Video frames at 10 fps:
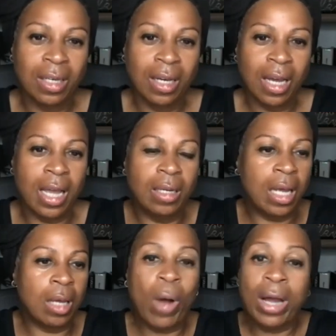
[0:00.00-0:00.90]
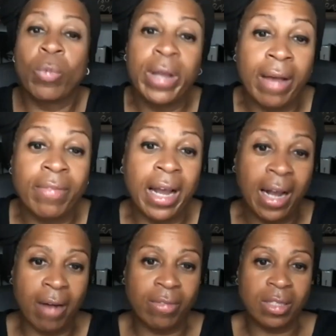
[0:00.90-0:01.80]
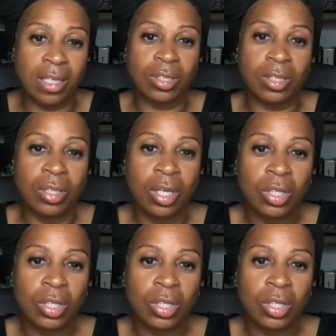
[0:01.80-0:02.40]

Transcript: And why don't we have that conversation?